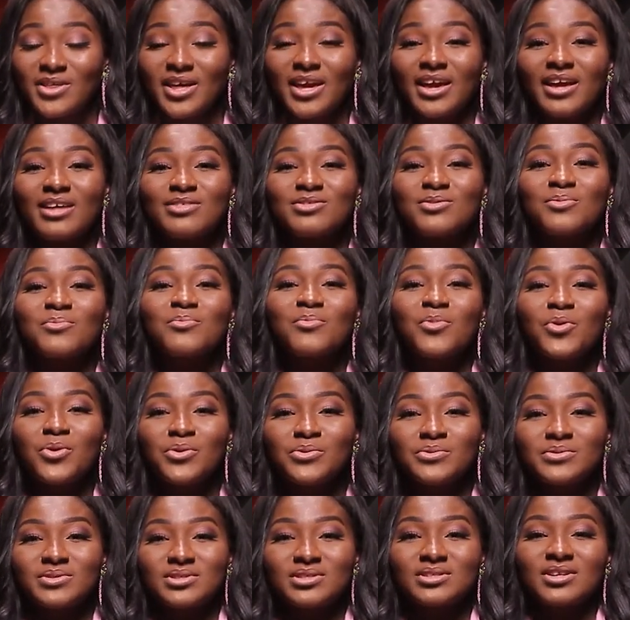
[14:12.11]
They are the
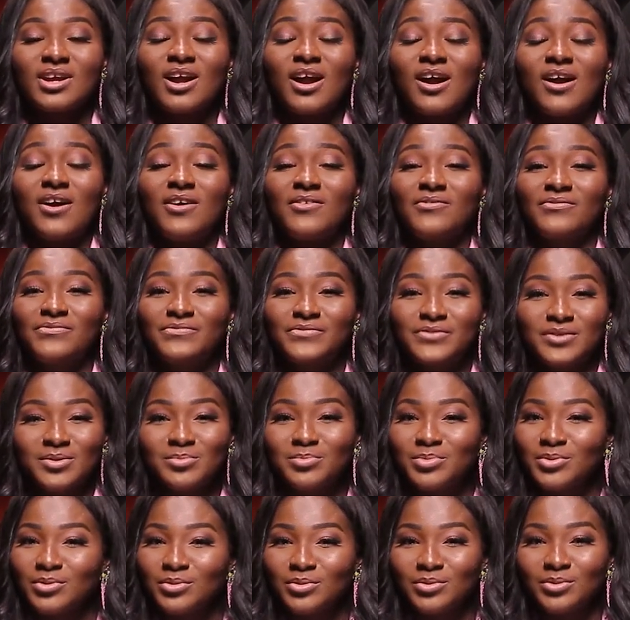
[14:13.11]
most
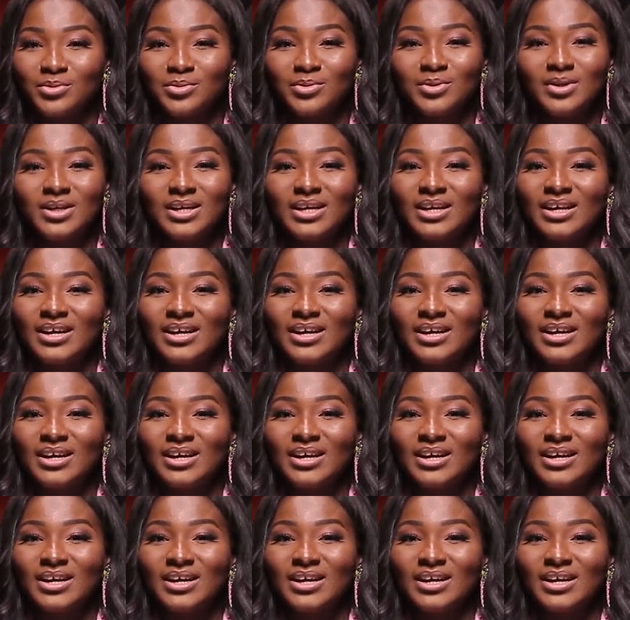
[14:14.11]
comfortable,